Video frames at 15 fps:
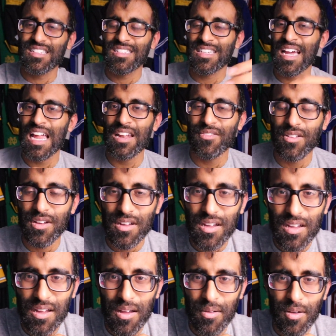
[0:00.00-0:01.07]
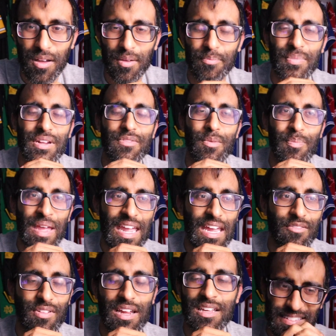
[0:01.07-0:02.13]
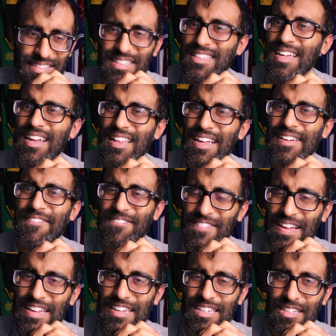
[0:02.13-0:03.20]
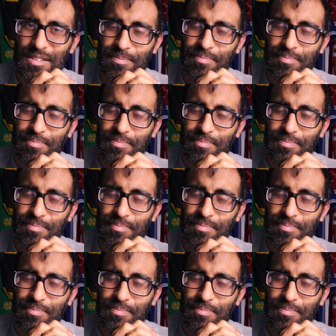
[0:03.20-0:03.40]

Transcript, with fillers: kind of a bit of a pain, right? It's not a lot of fun.